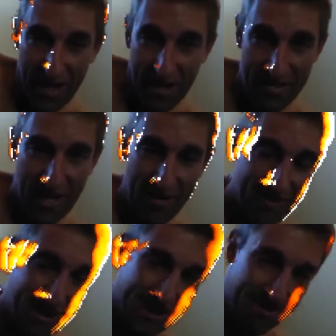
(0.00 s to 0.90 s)
And then I'm
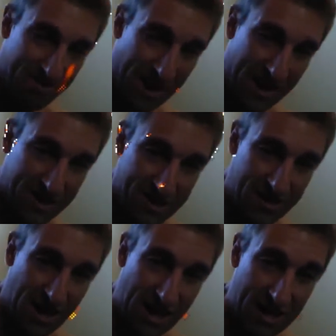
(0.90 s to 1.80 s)
going to get back to you
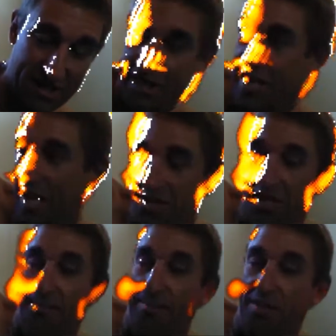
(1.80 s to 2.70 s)
guys and catch
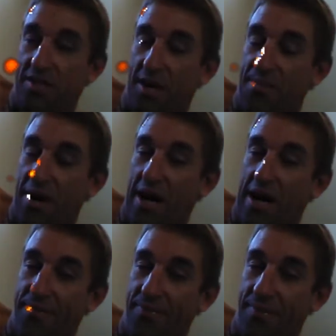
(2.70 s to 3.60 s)
up with some
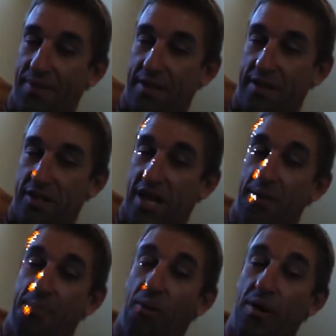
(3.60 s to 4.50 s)
uh,
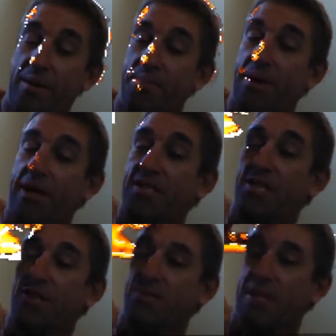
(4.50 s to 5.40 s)
skateboarding
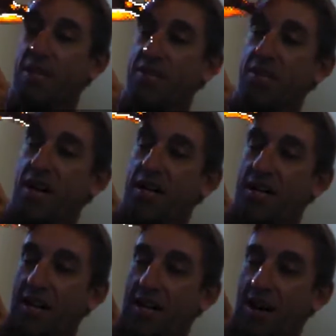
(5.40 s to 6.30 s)
business because a lot of
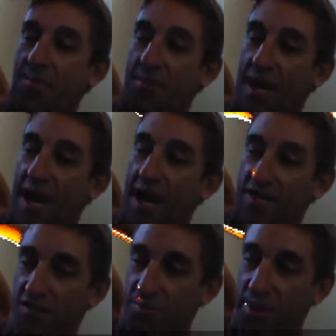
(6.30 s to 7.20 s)
a couple cats
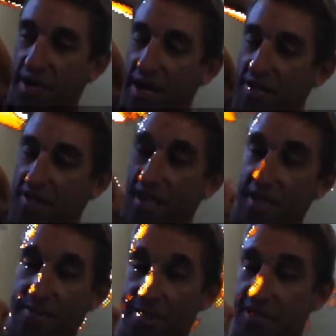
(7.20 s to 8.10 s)
have been uh,
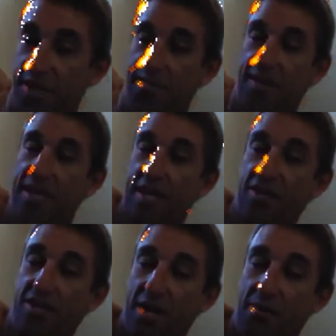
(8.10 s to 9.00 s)
sending me some
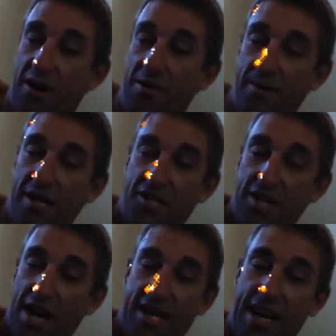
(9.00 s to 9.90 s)
videos they wanted me to
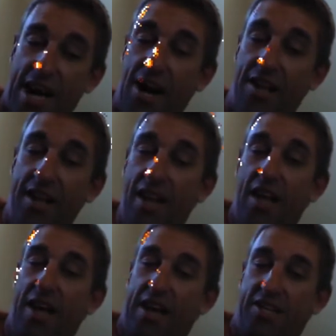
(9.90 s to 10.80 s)
check out.
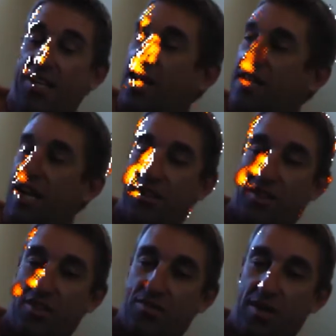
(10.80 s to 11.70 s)
And I checked out
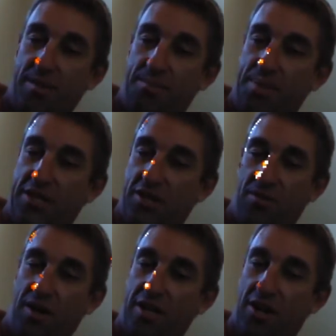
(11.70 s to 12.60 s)
this really bitchin'
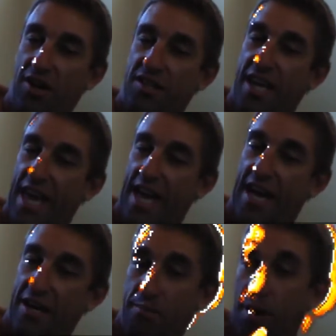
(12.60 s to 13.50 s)
one called
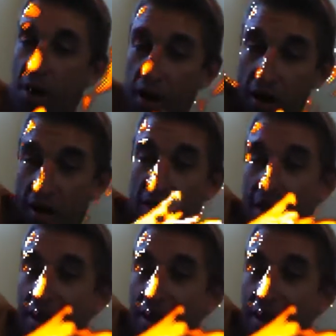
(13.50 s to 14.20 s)
Cannonball,